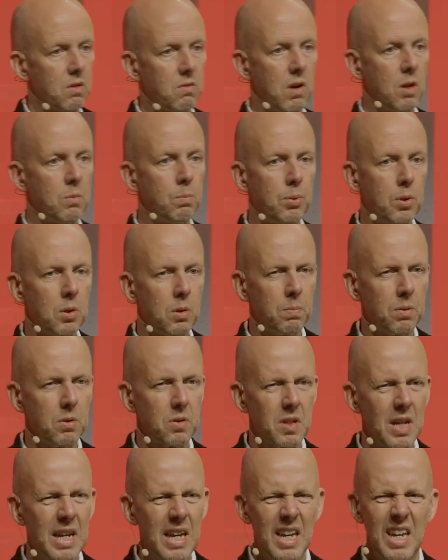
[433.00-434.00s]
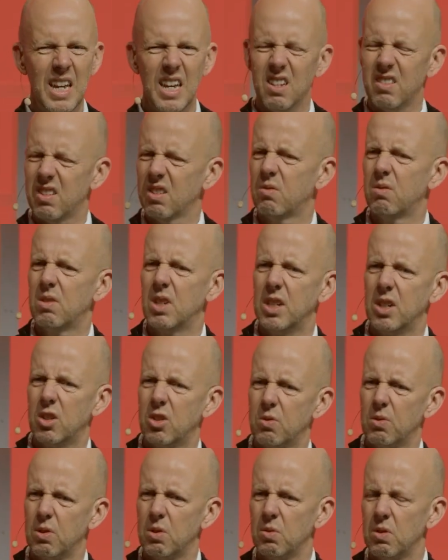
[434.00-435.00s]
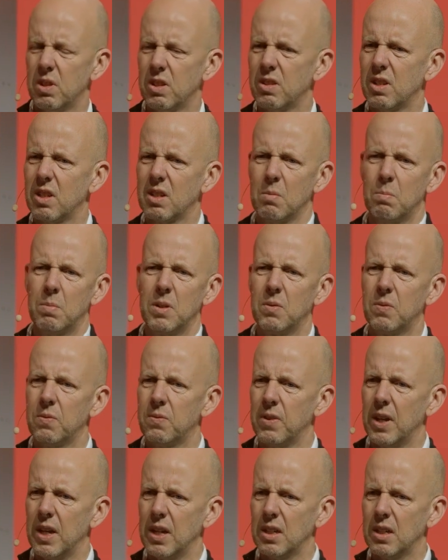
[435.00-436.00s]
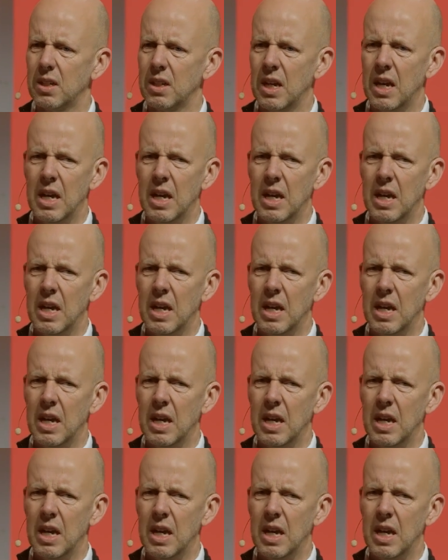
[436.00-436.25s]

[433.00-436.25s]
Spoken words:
around purpose, is that really true? Isn't that a bit fake?